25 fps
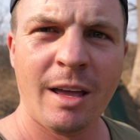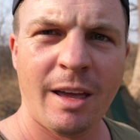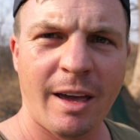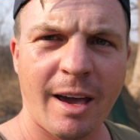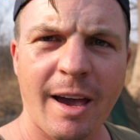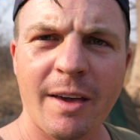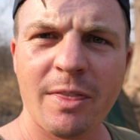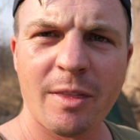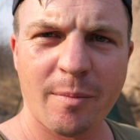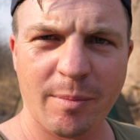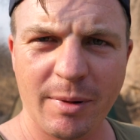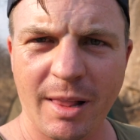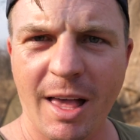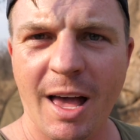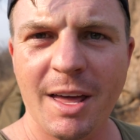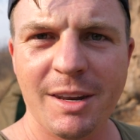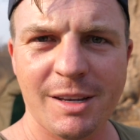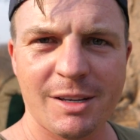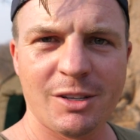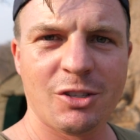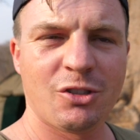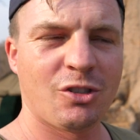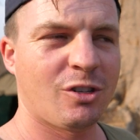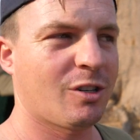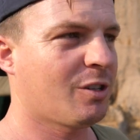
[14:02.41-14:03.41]
and the plan
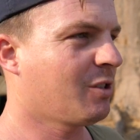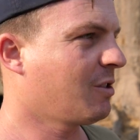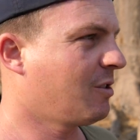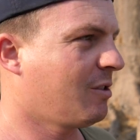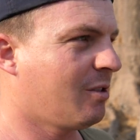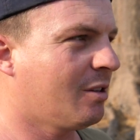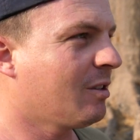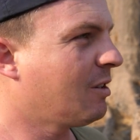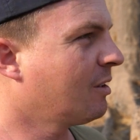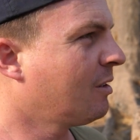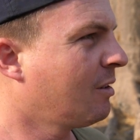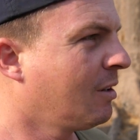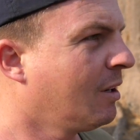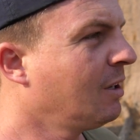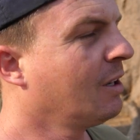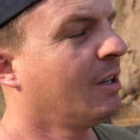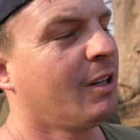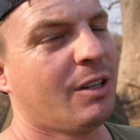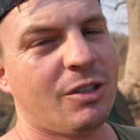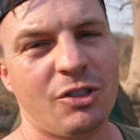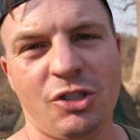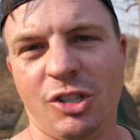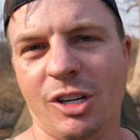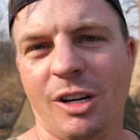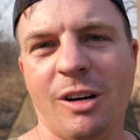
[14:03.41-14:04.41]
is just to
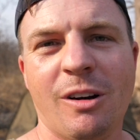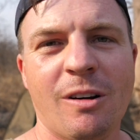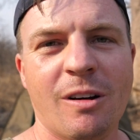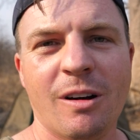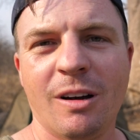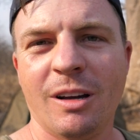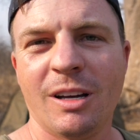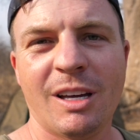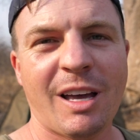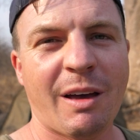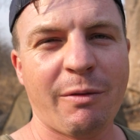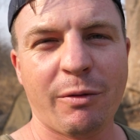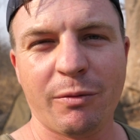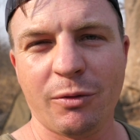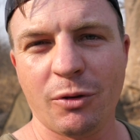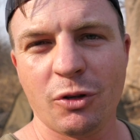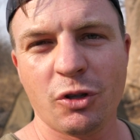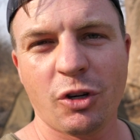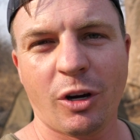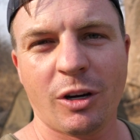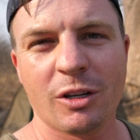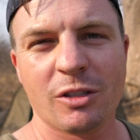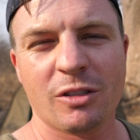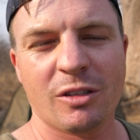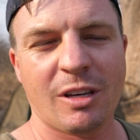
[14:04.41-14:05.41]
chill, have a few
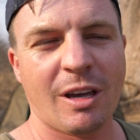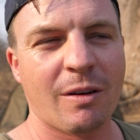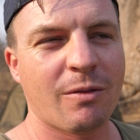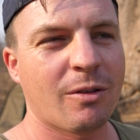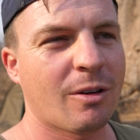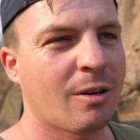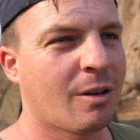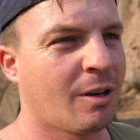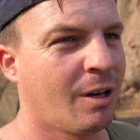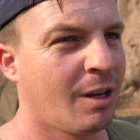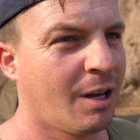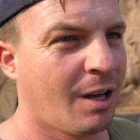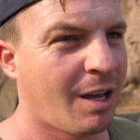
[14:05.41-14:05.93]
drinks together,